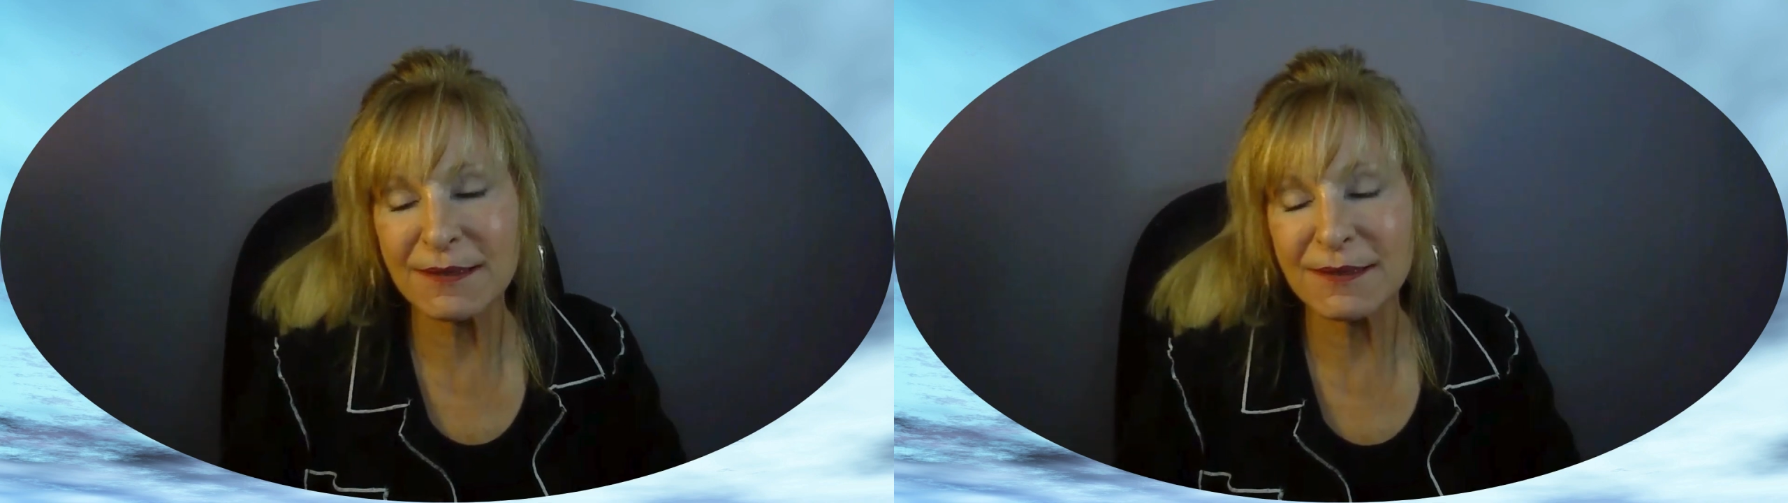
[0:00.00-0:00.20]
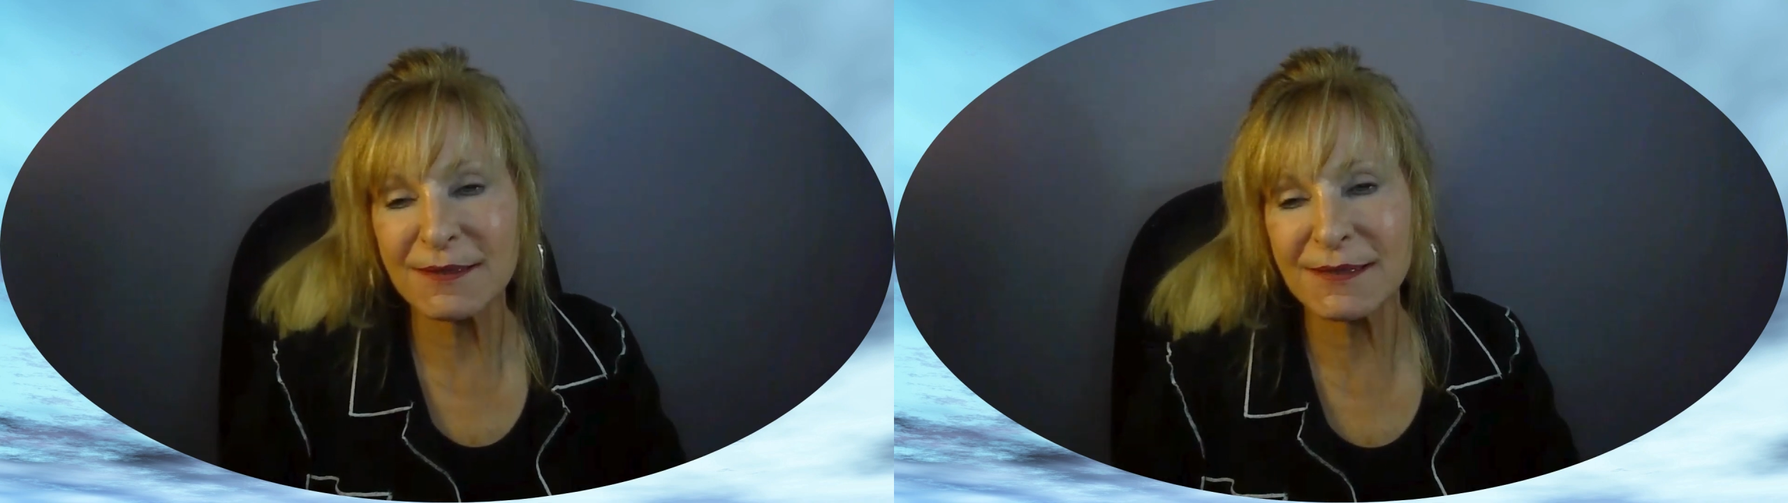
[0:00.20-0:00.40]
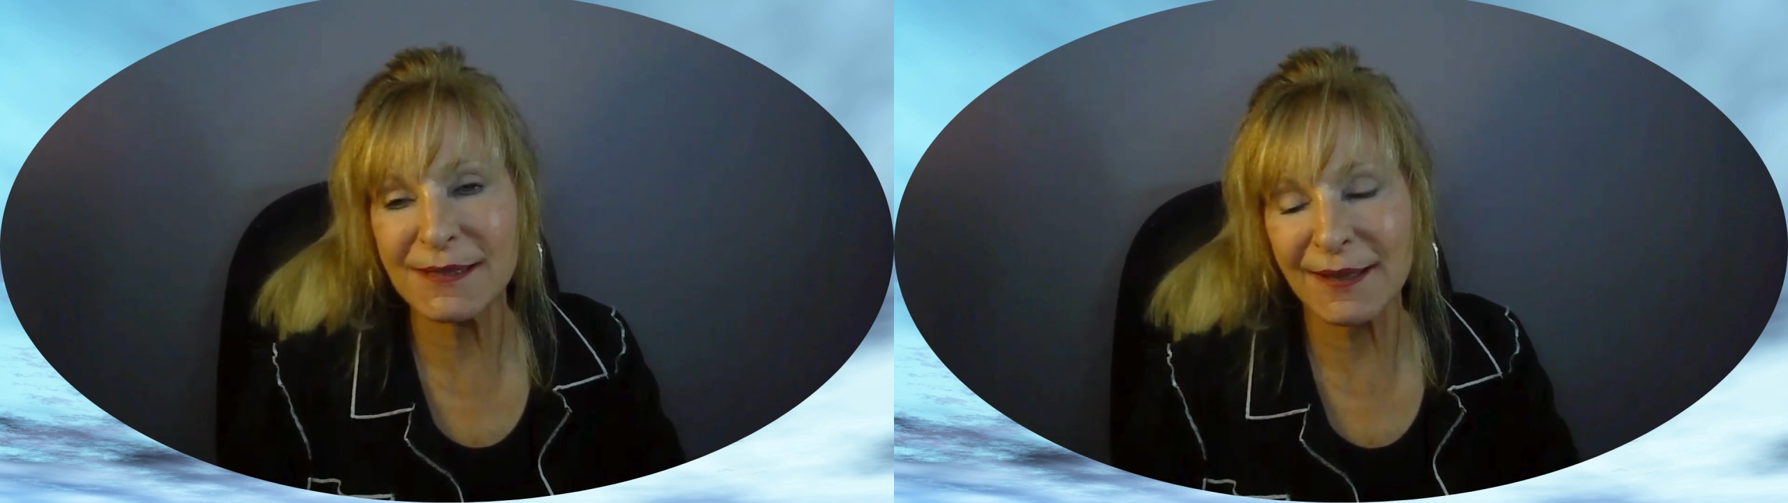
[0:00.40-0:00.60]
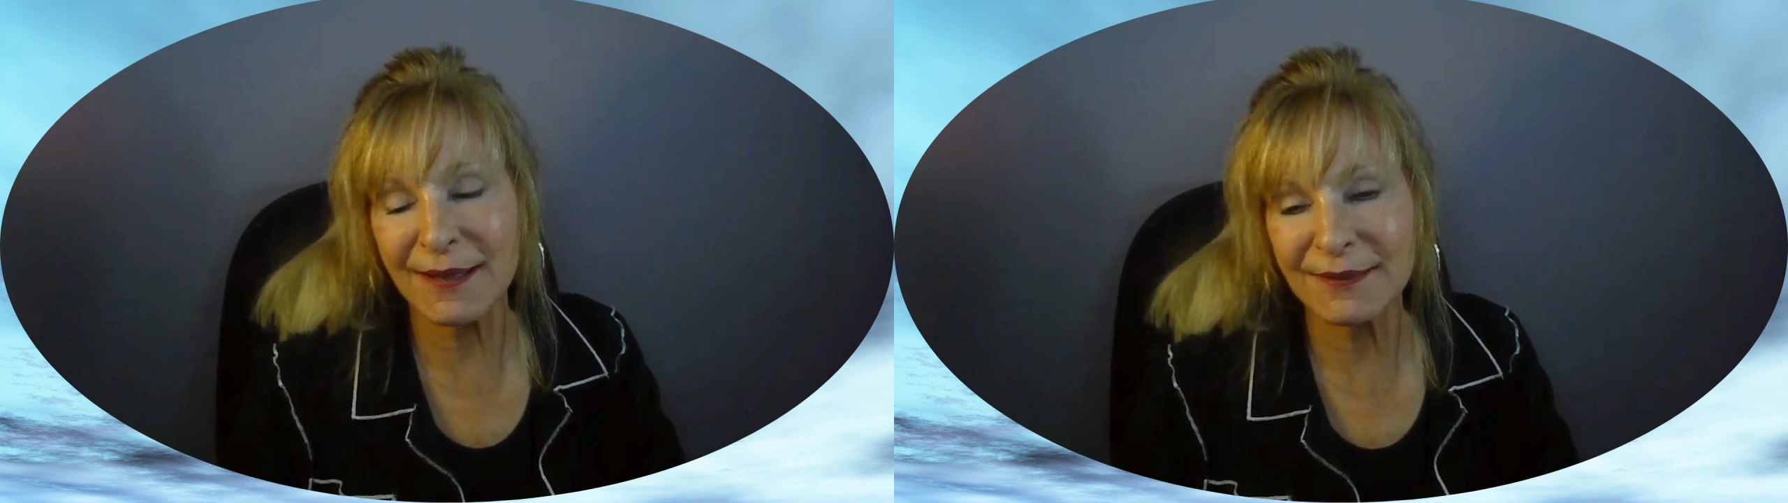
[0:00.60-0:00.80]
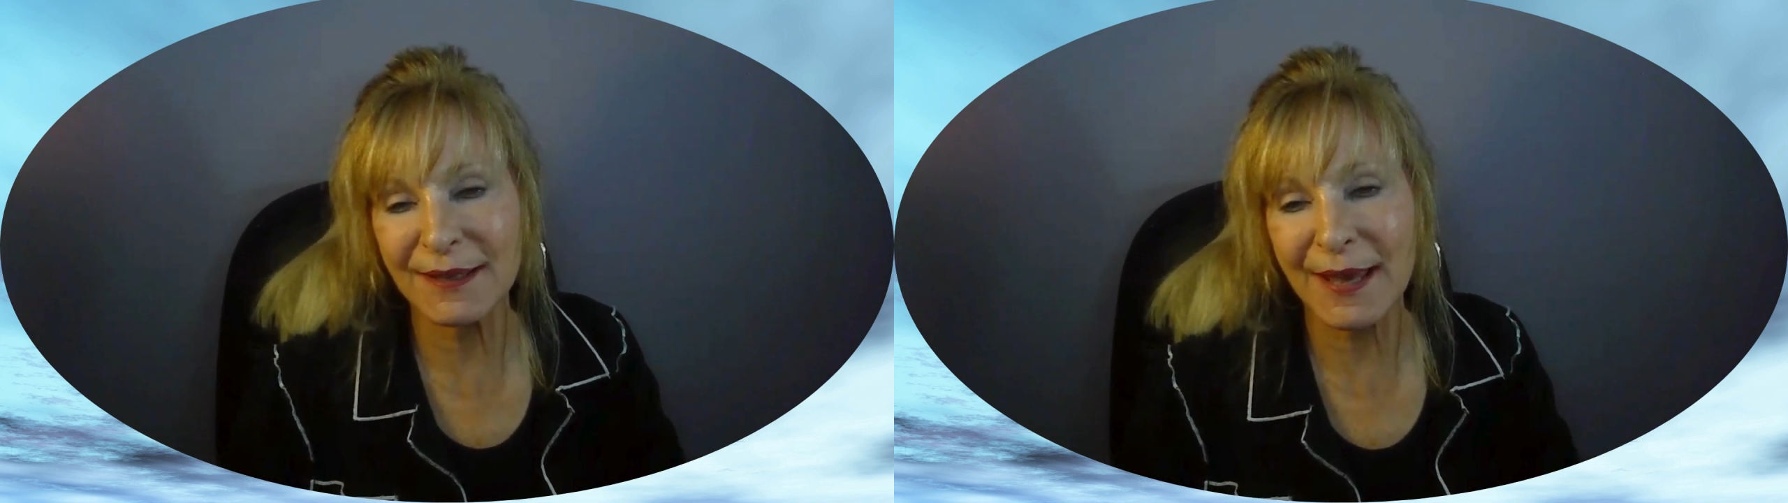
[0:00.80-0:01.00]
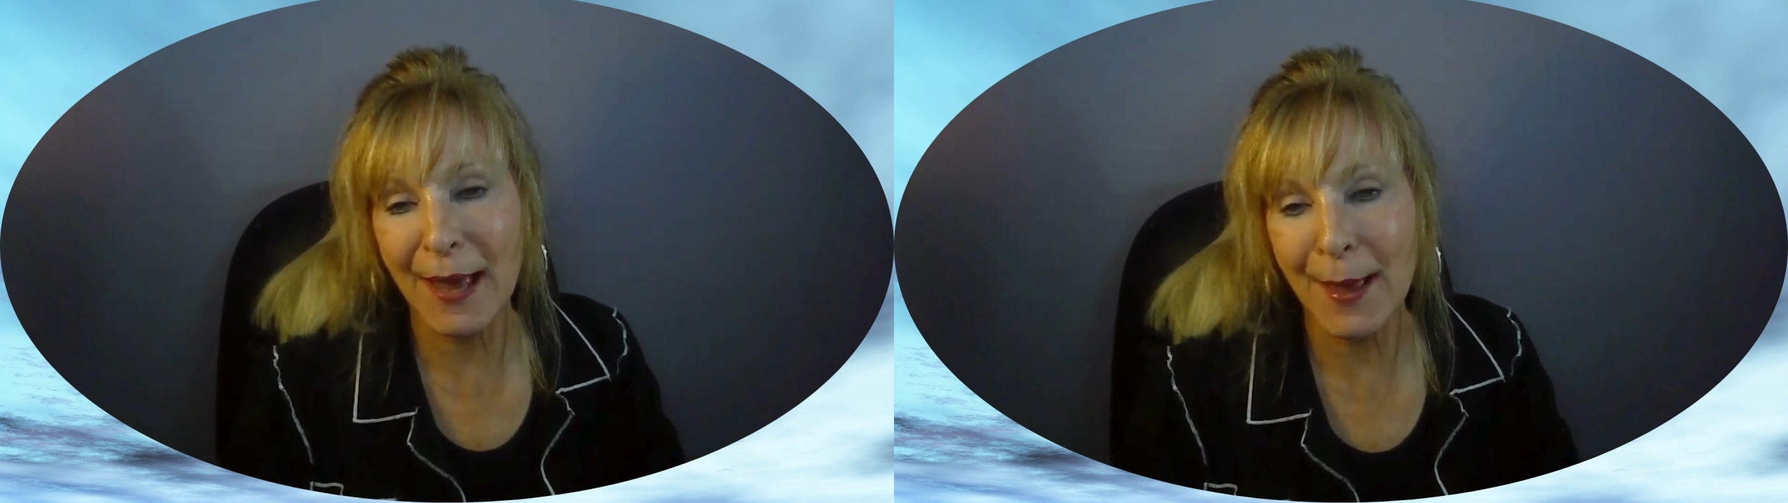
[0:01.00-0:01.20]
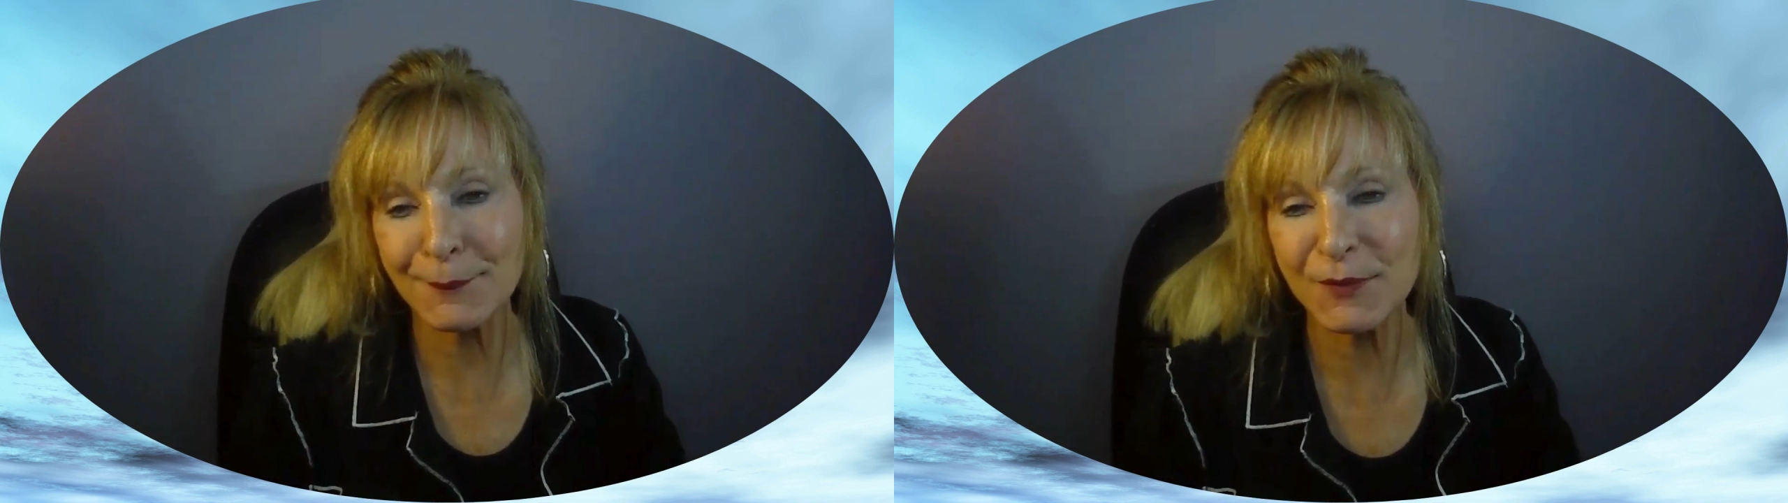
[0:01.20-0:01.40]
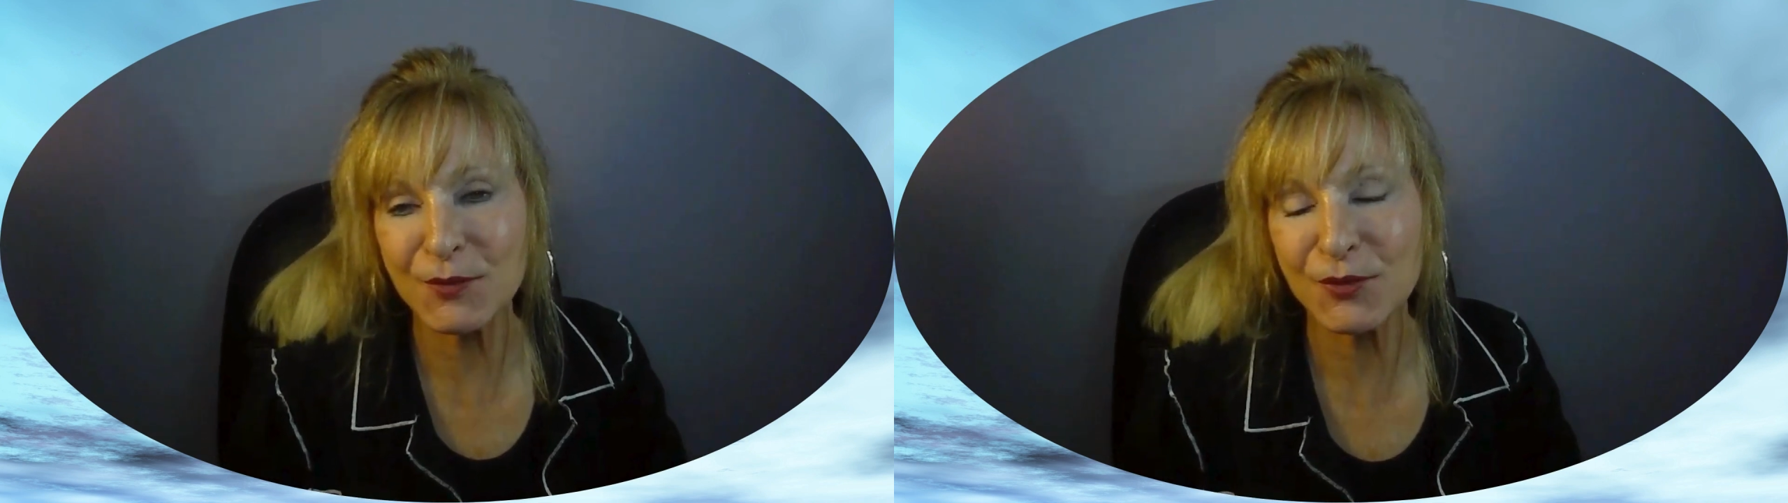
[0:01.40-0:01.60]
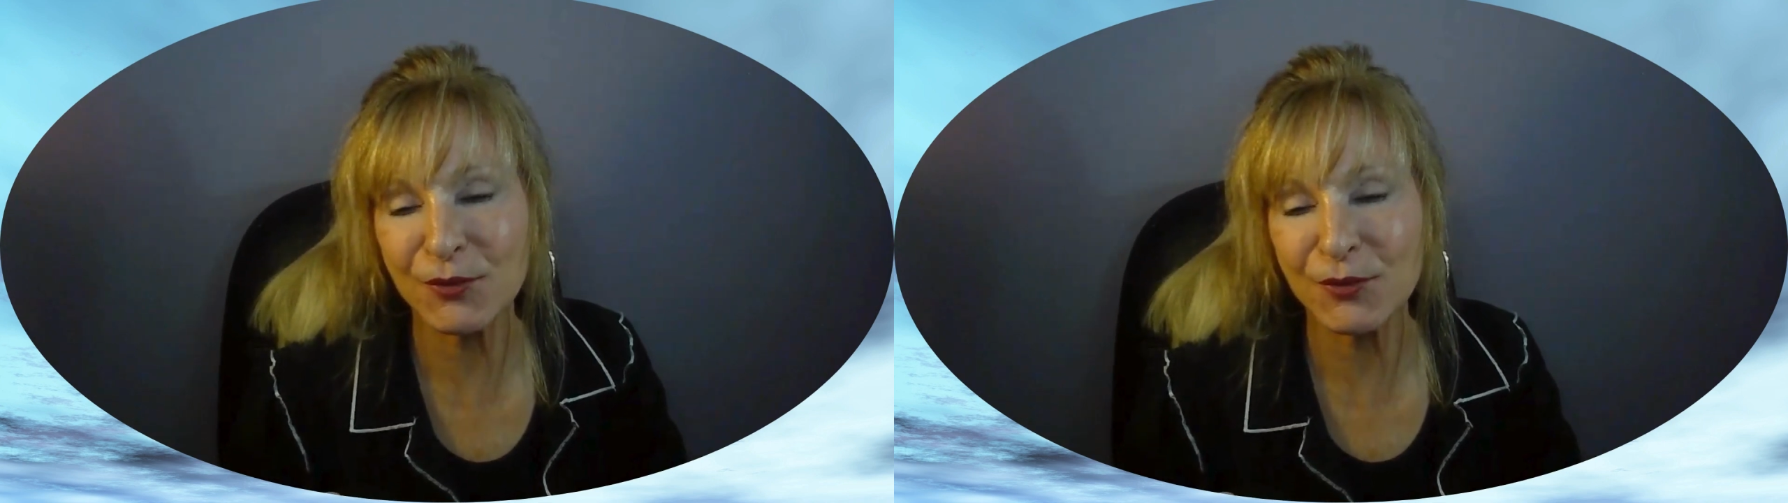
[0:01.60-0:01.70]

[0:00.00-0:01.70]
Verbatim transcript: to set the captives